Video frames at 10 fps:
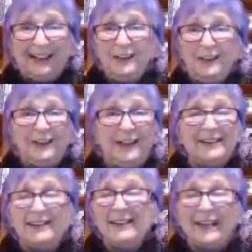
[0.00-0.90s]
If it
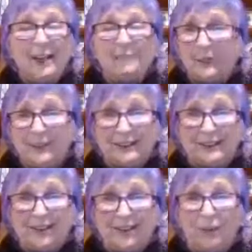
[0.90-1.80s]
doesn't get
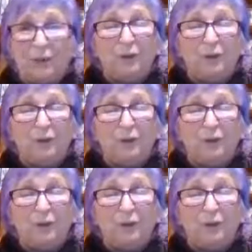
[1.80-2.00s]
personal,